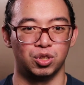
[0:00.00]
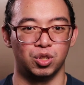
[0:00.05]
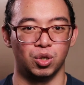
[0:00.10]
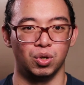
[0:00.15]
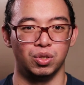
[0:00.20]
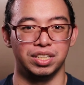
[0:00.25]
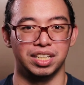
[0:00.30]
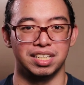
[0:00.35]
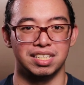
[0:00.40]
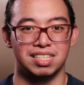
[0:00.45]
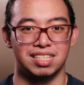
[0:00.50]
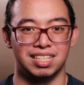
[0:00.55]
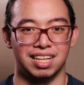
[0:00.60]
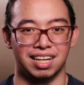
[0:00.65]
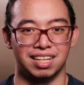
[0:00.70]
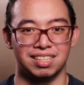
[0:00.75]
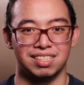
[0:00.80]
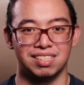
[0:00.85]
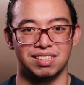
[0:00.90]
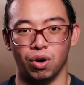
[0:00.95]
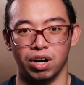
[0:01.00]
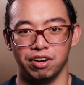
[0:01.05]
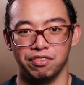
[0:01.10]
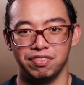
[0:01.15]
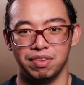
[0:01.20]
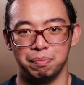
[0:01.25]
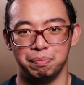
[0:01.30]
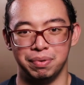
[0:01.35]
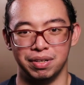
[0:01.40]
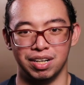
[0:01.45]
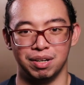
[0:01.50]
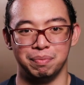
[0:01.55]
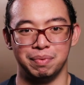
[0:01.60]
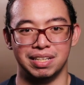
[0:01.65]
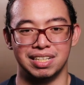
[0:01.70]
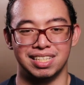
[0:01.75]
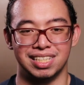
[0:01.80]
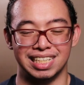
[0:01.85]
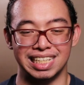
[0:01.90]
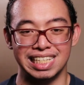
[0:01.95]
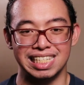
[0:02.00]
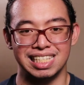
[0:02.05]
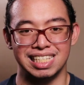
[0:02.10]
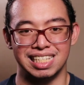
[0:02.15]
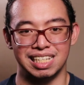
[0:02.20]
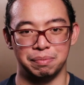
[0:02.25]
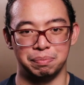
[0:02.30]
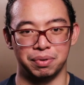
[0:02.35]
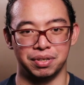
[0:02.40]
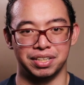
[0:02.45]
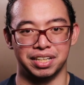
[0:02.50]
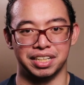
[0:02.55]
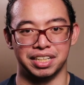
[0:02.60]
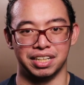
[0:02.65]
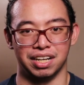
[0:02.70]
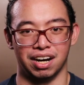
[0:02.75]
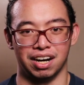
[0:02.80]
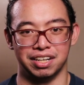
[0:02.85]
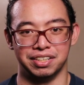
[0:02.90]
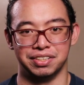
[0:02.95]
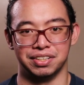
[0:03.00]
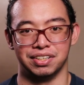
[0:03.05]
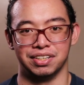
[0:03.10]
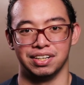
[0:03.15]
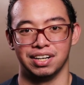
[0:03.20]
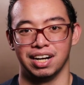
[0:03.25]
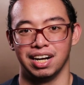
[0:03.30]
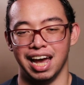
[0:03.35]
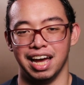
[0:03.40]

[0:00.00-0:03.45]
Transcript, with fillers: told us that one of the pyramids is steeper than the other,